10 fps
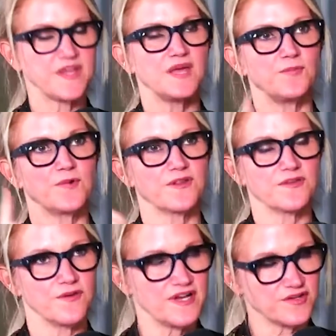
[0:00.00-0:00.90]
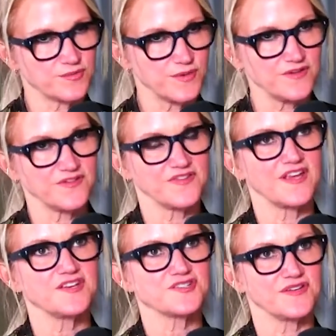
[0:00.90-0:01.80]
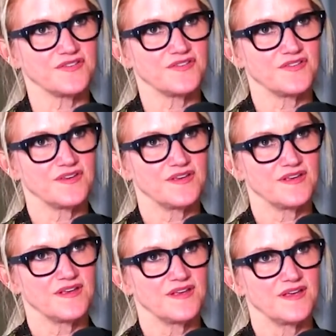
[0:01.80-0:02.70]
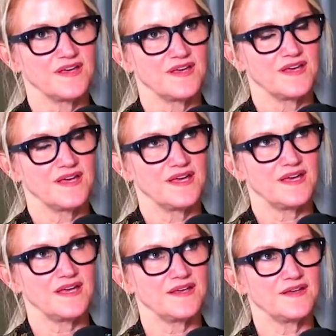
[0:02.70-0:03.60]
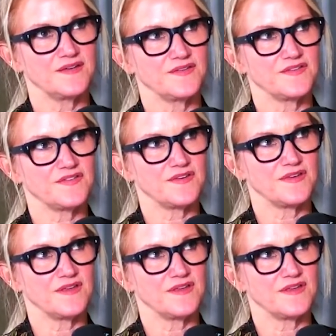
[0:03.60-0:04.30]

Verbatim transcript: became one of the greatest realizations, is